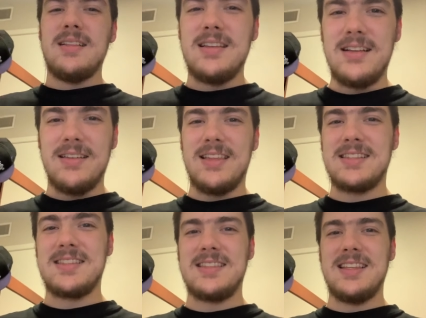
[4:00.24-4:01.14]
yeah,
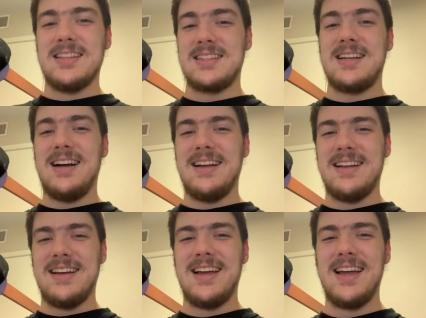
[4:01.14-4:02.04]
that's, that's kind
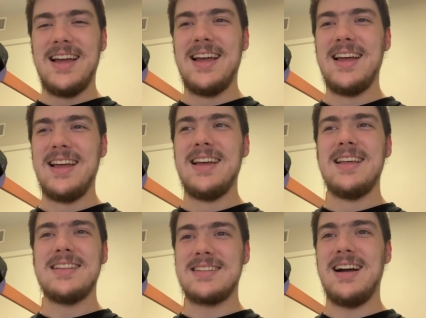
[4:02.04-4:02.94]
of
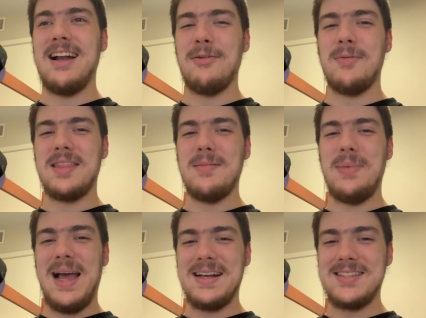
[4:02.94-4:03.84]
kind of what the
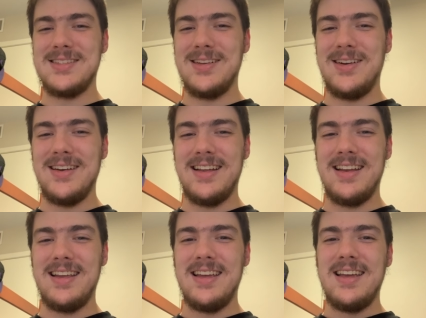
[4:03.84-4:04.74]
back saw in,
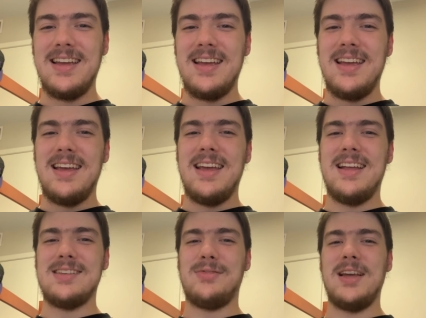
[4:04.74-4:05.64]
in
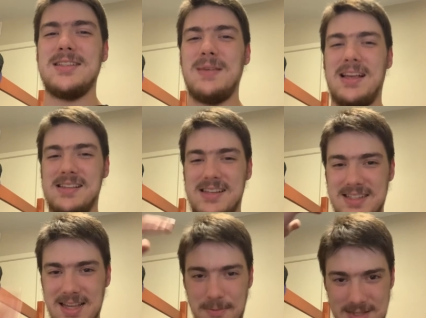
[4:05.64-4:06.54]
his face mask,
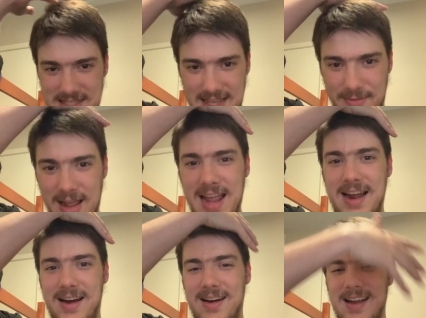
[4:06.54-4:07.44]
except instead of hair,